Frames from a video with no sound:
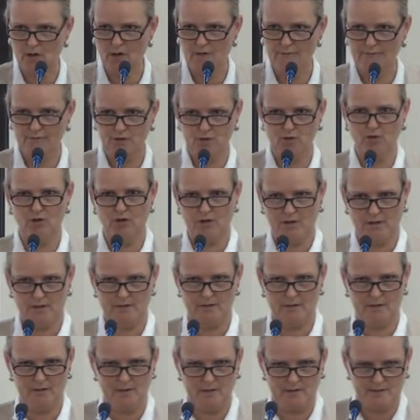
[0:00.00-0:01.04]
get off the hook,
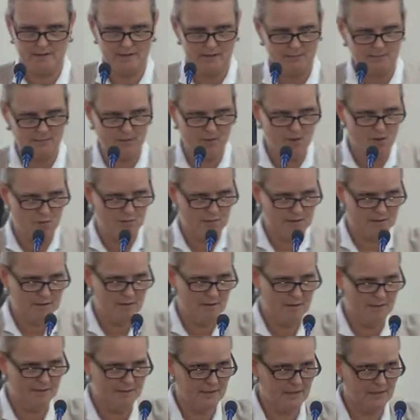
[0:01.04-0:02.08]
you have to keep going
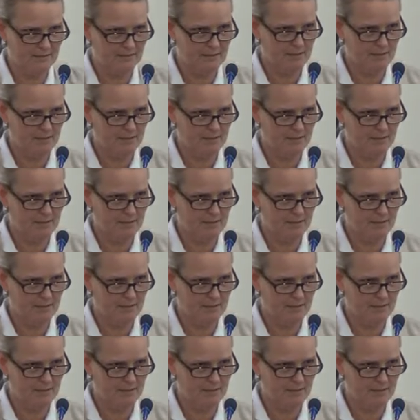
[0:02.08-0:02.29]
on the